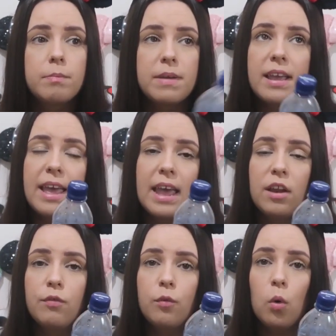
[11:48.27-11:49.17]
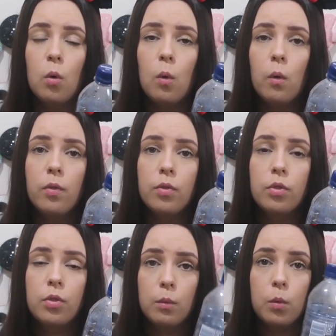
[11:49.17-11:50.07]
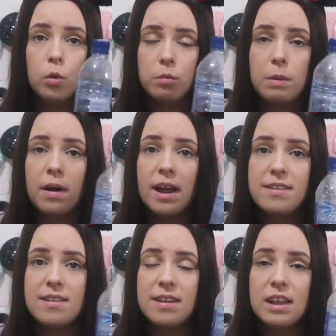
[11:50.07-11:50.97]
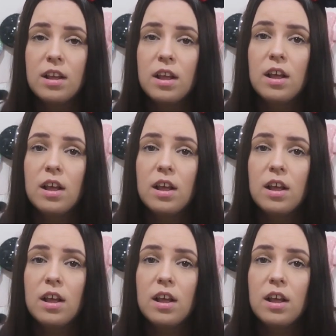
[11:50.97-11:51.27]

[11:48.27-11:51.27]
be it for the water we buy at Disney.